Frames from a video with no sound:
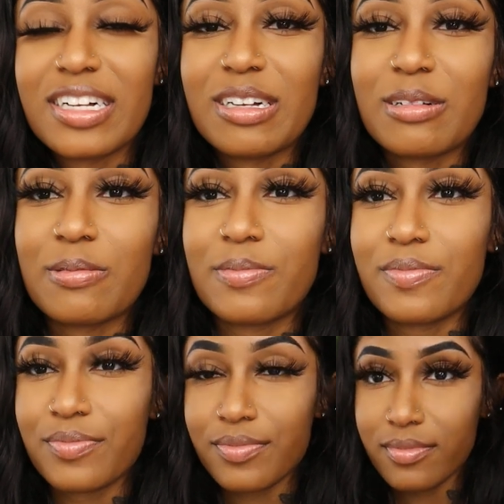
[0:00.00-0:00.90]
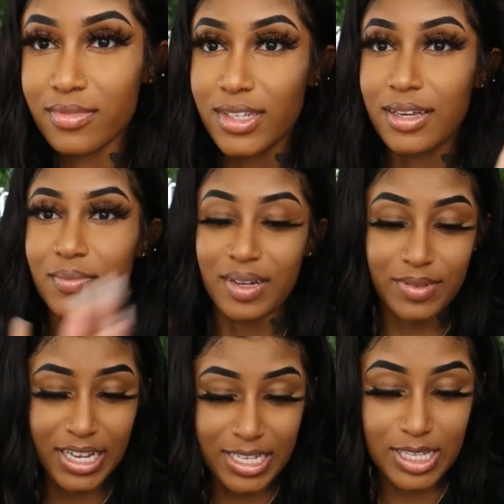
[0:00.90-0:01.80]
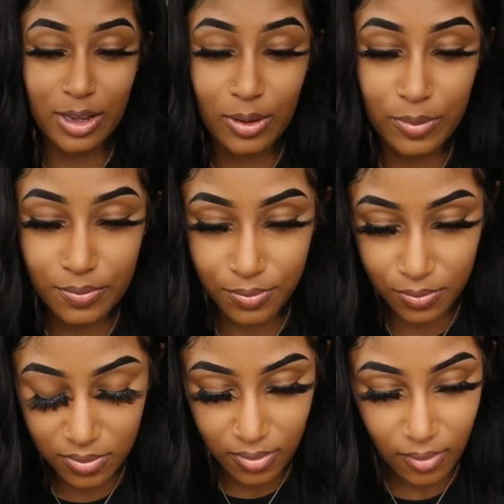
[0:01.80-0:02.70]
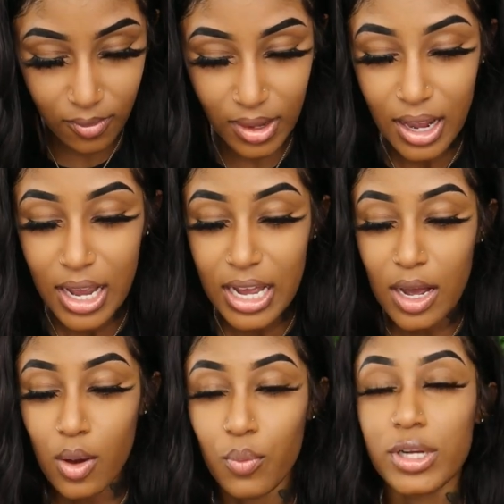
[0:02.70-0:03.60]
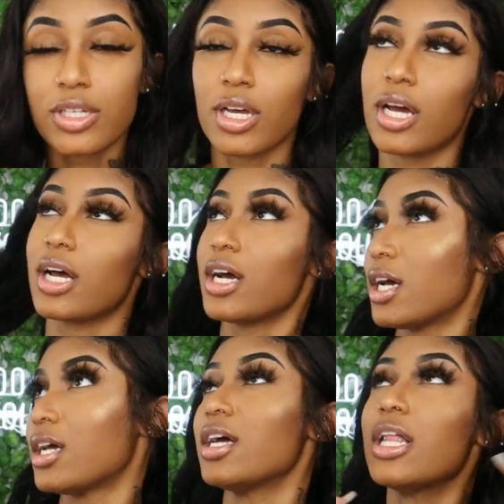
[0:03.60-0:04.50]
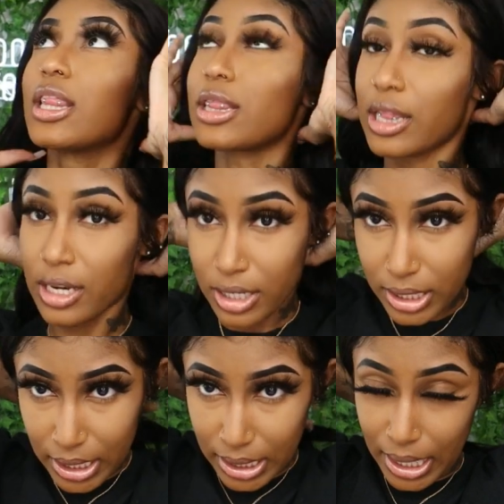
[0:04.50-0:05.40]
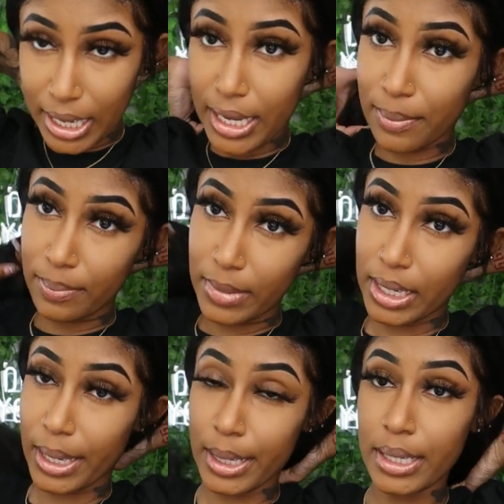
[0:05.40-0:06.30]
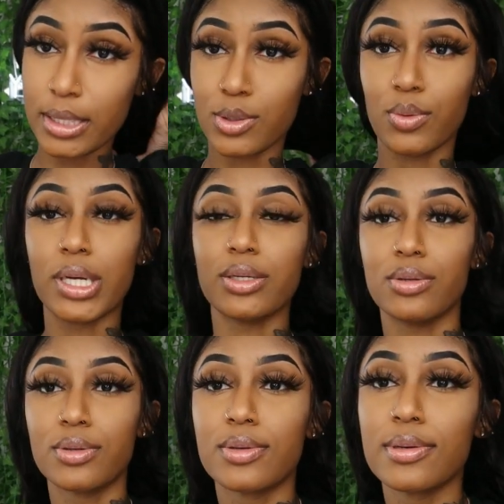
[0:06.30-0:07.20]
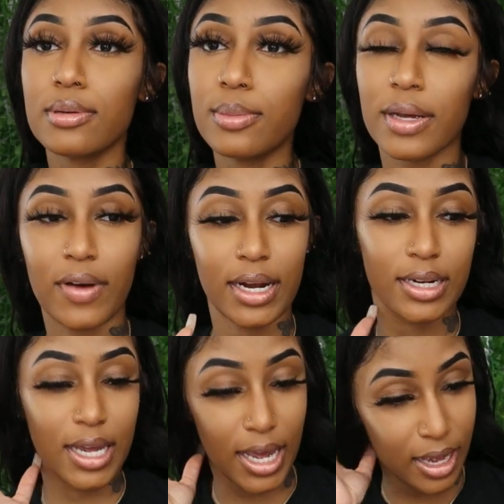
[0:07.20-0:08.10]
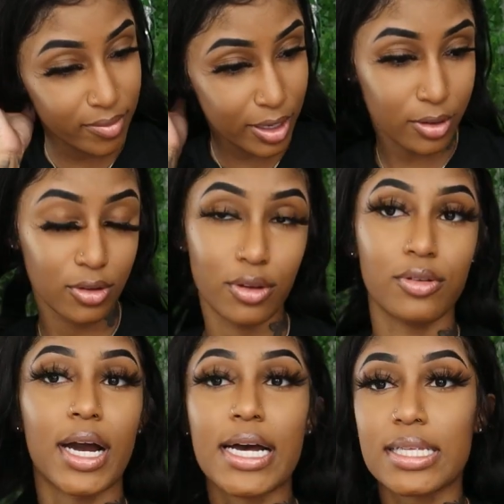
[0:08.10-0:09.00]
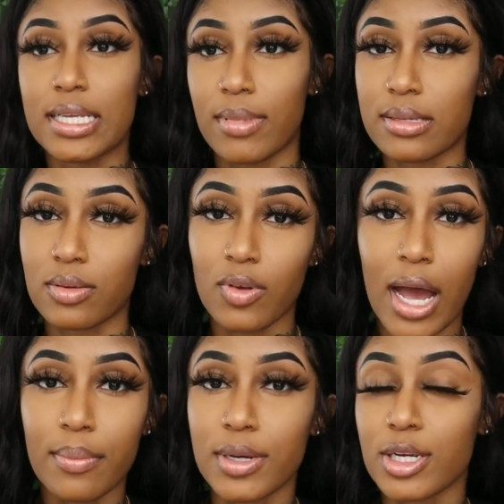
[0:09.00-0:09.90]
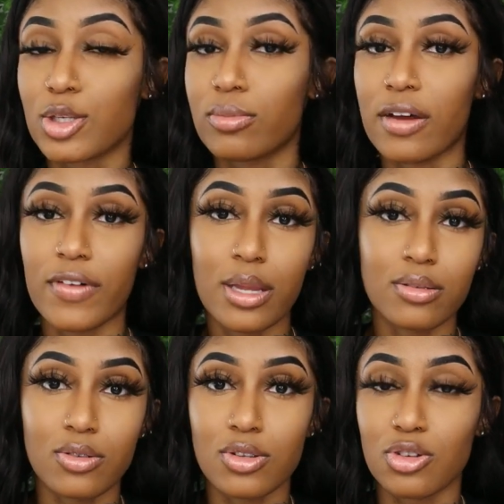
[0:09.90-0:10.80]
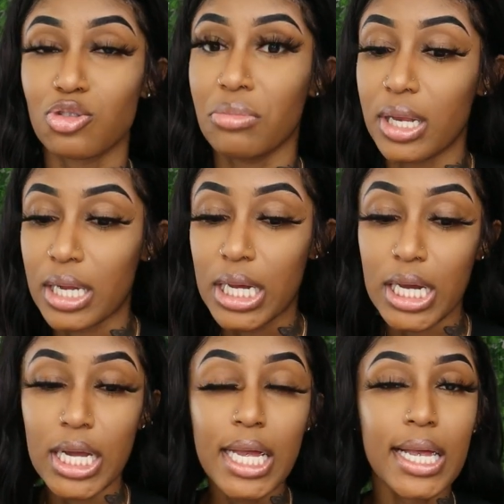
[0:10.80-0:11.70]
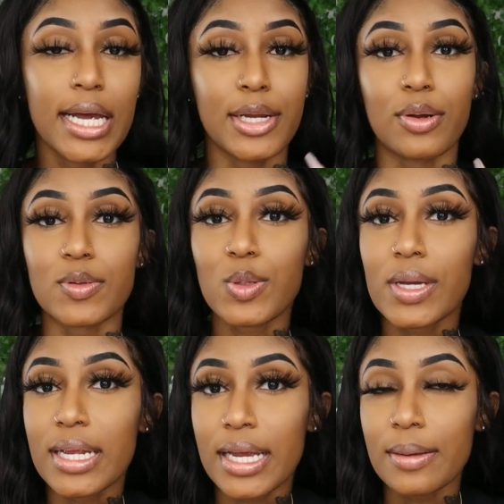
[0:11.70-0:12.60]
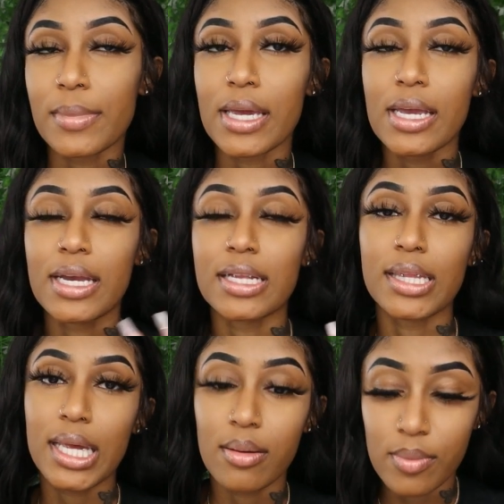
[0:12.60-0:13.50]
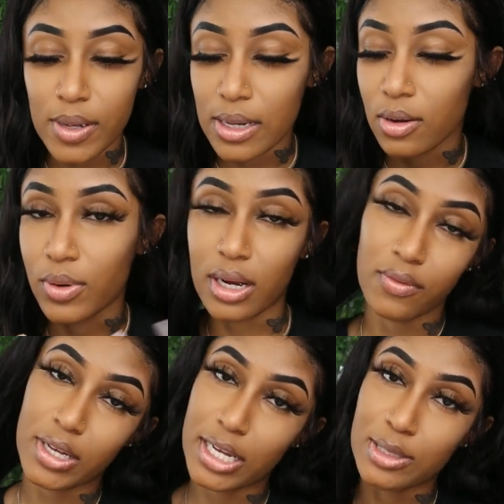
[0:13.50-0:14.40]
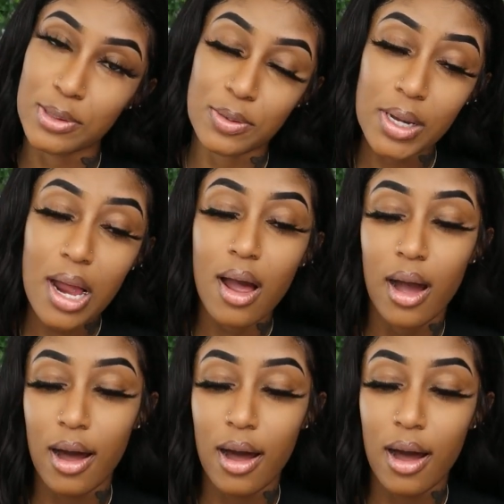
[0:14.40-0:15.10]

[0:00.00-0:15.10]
But yeah, so when literally like me doing YouTube, if I didn't have like, you know, you guys as my subscribers or my followers on social media, you know, tweeting me and DMing me or whatever you guys do,